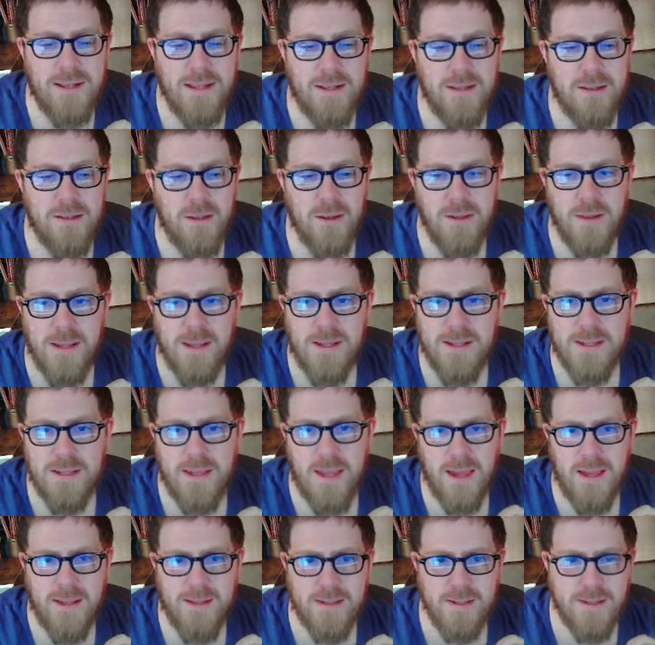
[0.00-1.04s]
do this.
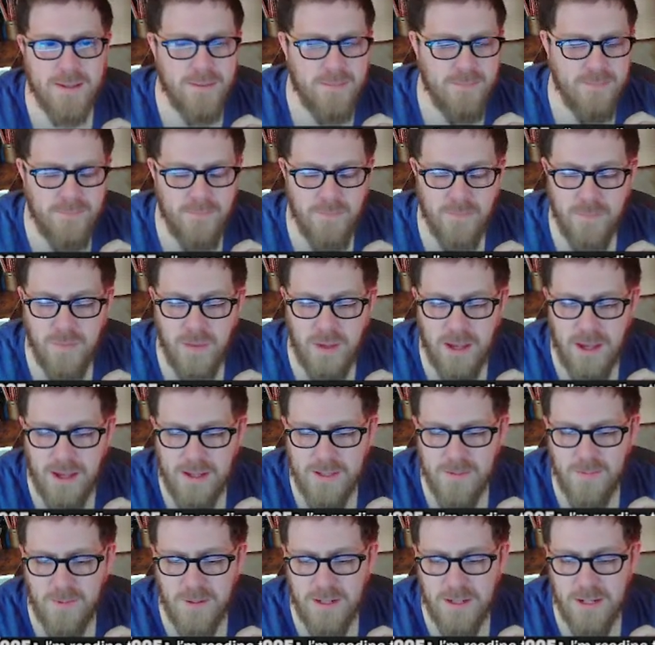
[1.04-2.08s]
Yes.
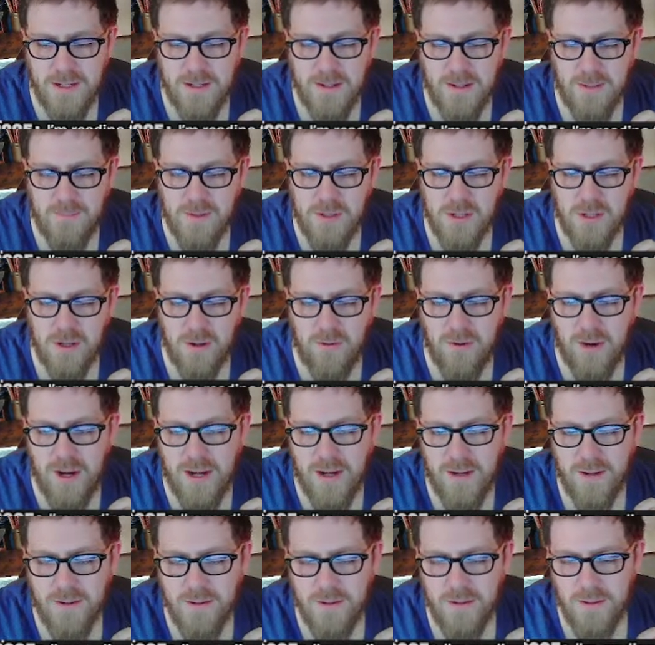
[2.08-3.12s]
Yes, we did. I'm sorry.
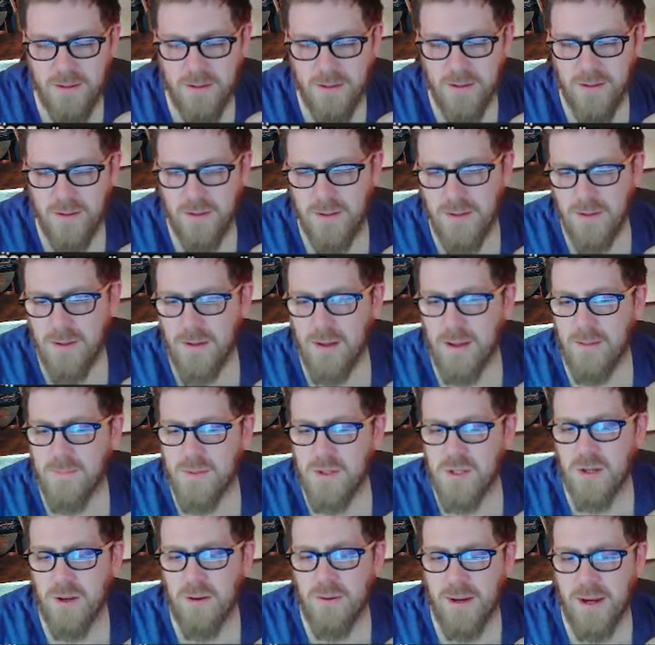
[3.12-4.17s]
I'm
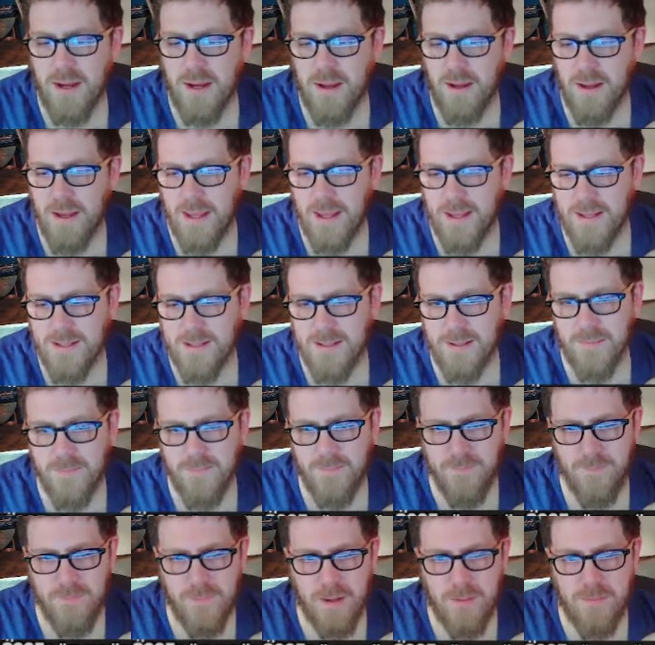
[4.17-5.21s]
sorry, guys.
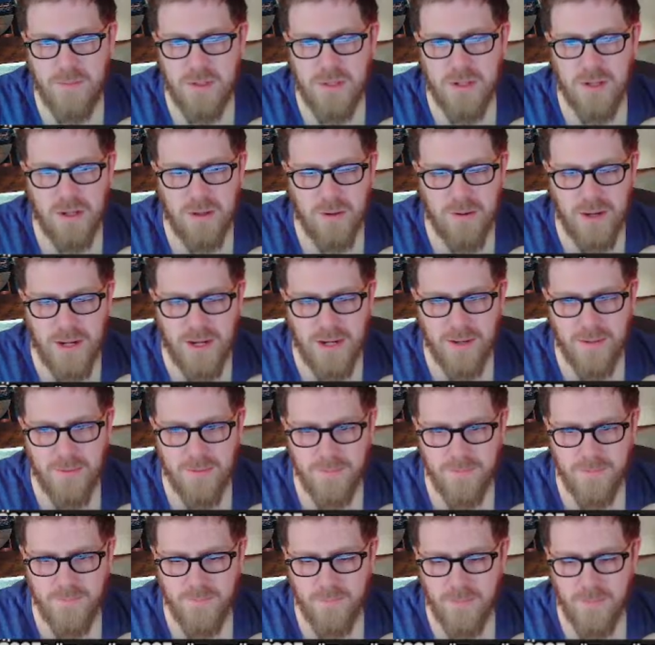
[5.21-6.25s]
I'm sorry.
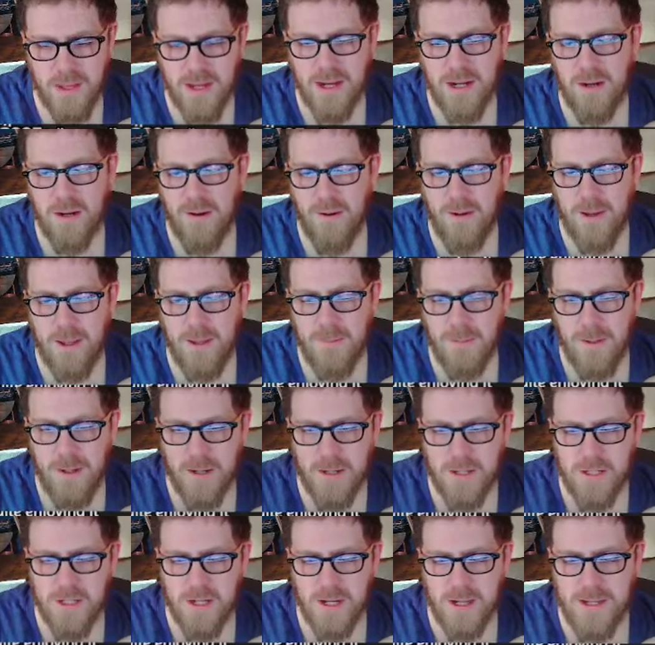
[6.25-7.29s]
I can only
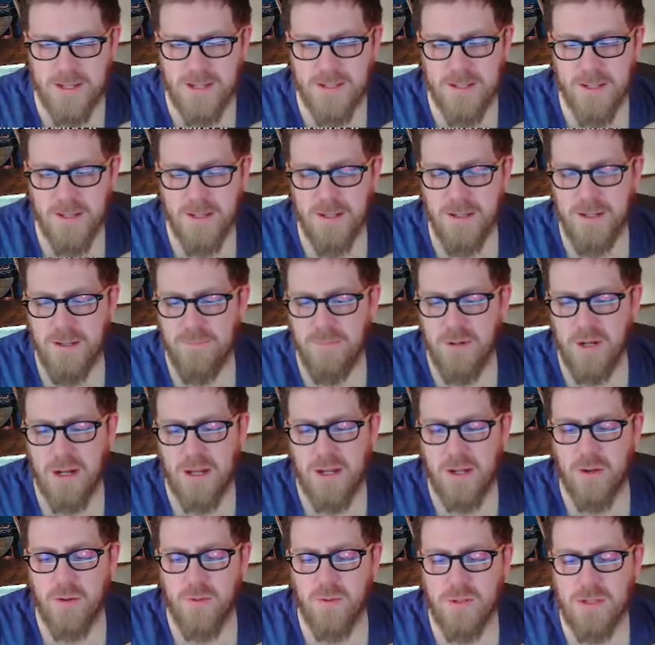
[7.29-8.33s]
apologize. But I
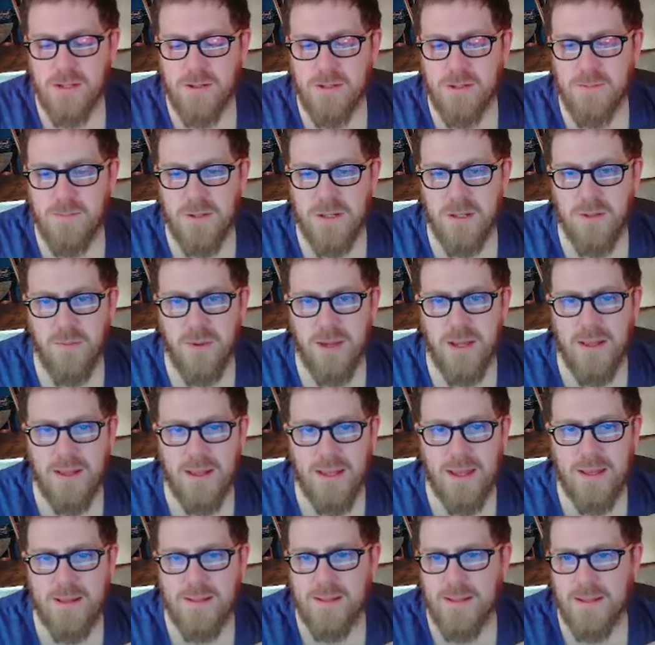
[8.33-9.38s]
can also spin the wheel
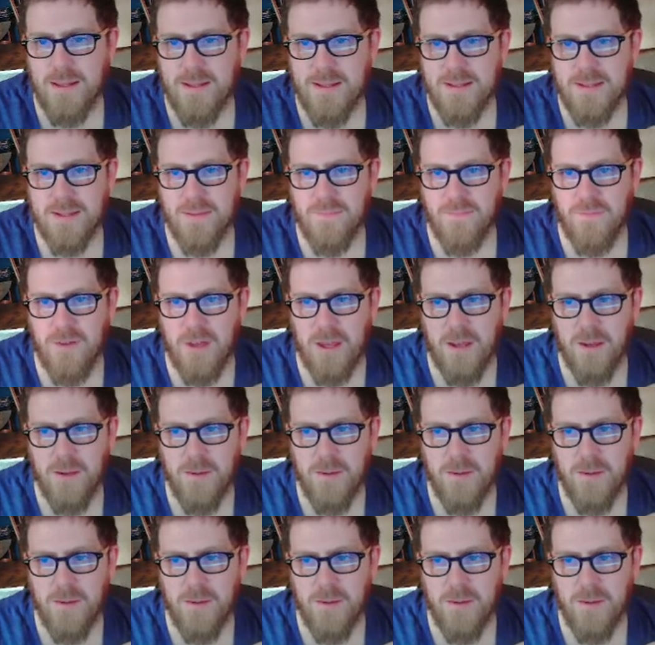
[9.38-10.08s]
again, so that's something.